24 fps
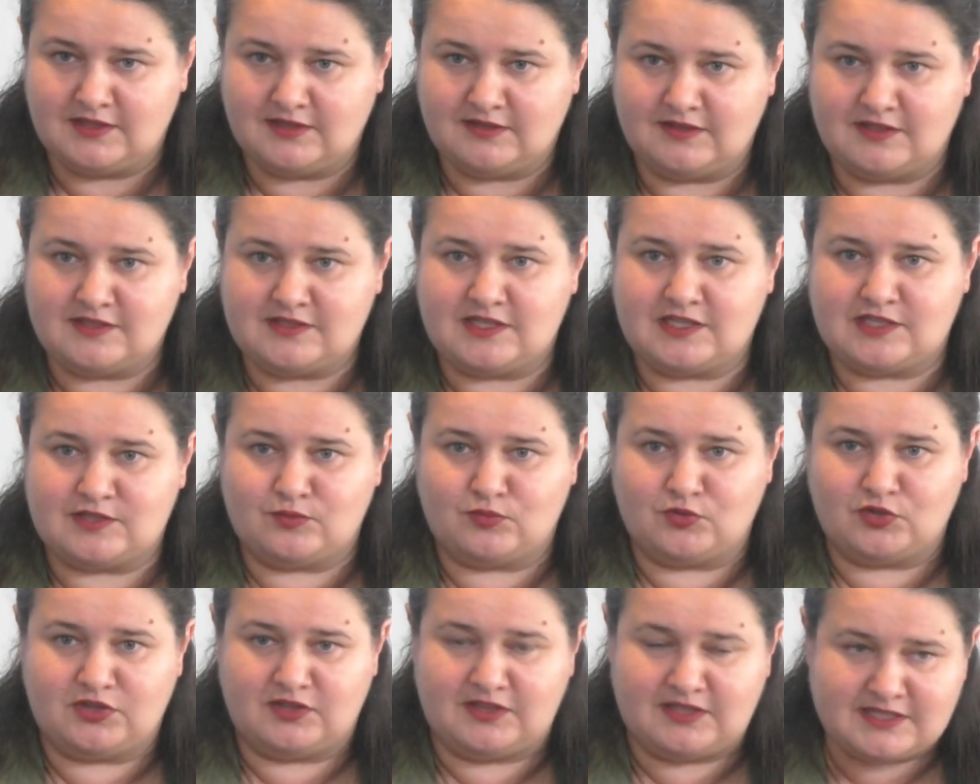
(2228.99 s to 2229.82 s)
This is
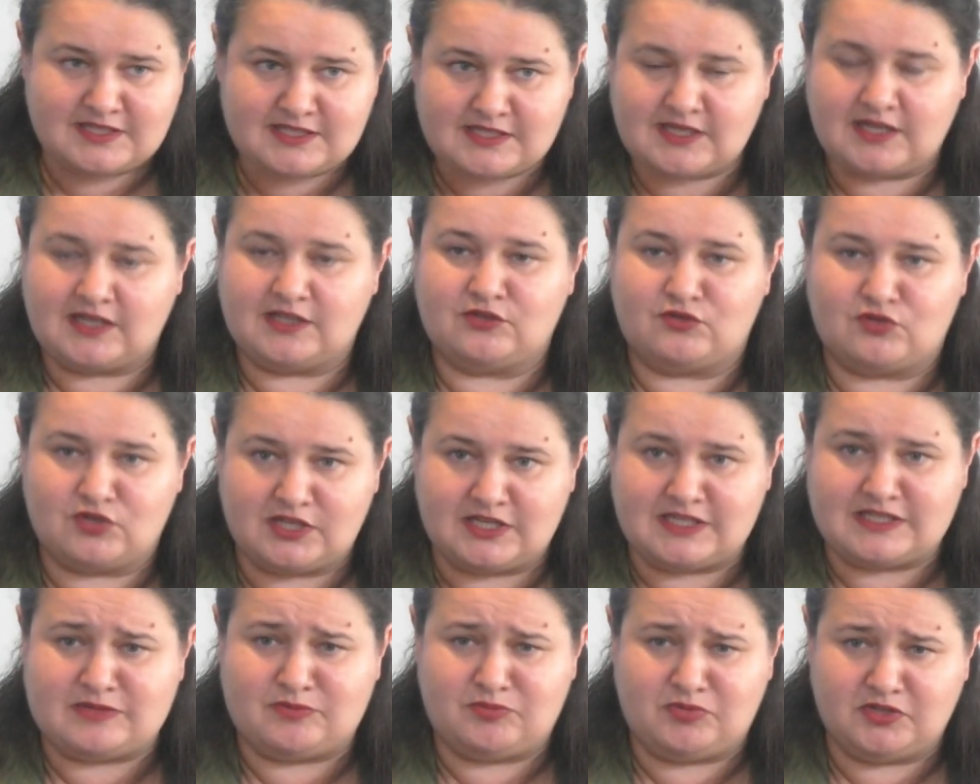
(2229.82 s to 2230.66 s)
what this
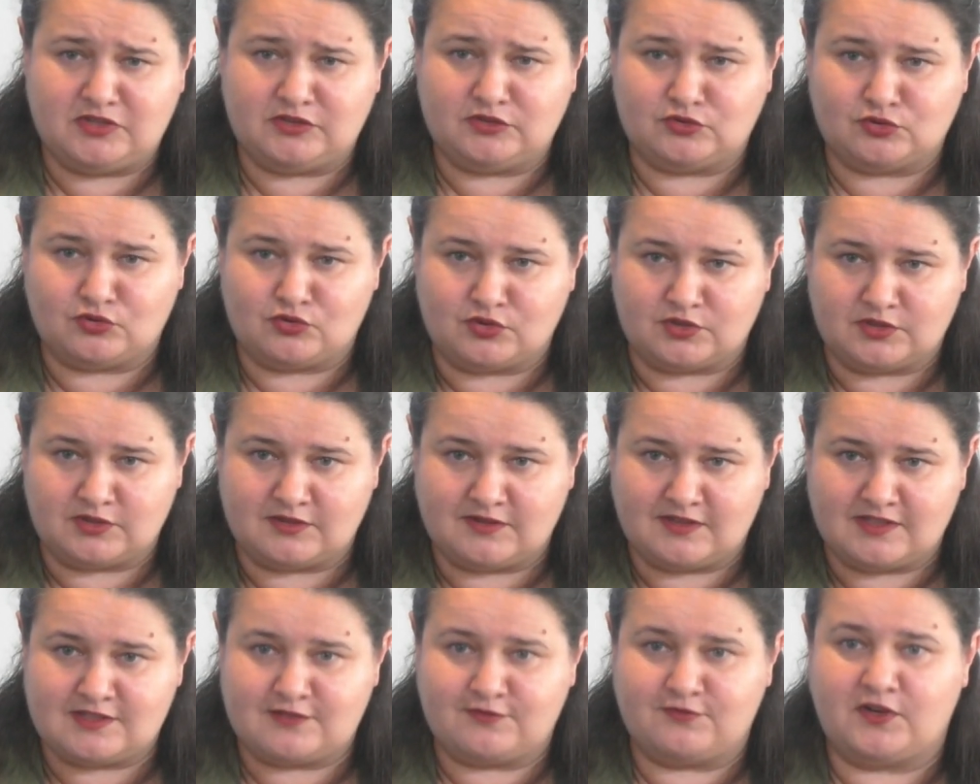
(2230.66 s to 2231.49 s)
country is built on,
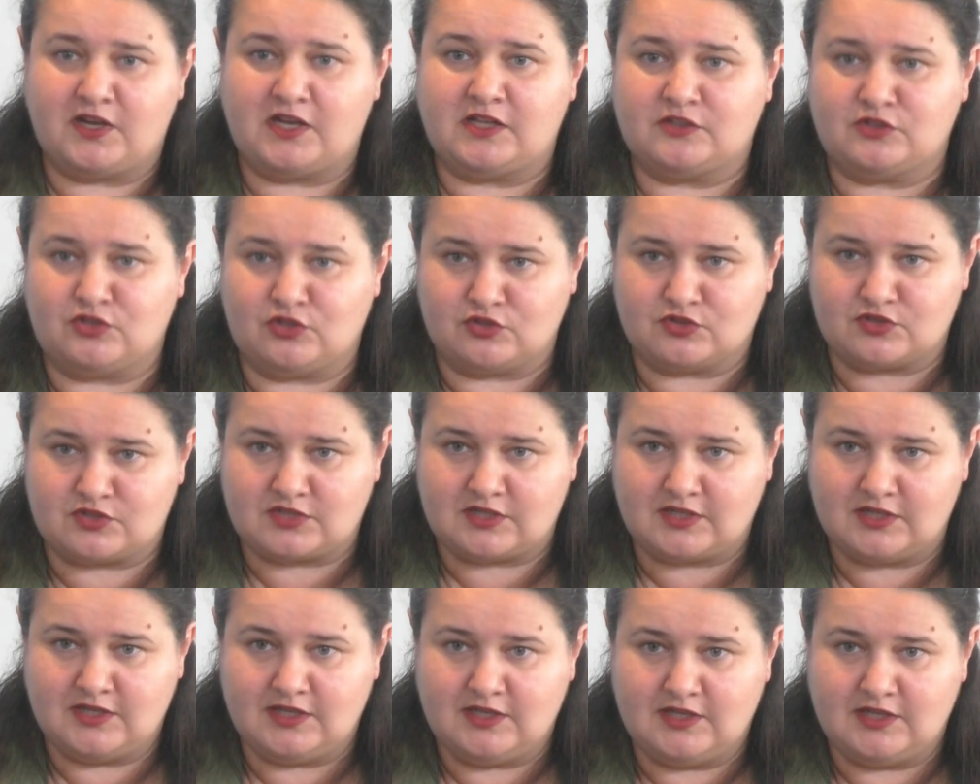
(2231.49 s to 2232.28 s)
these values.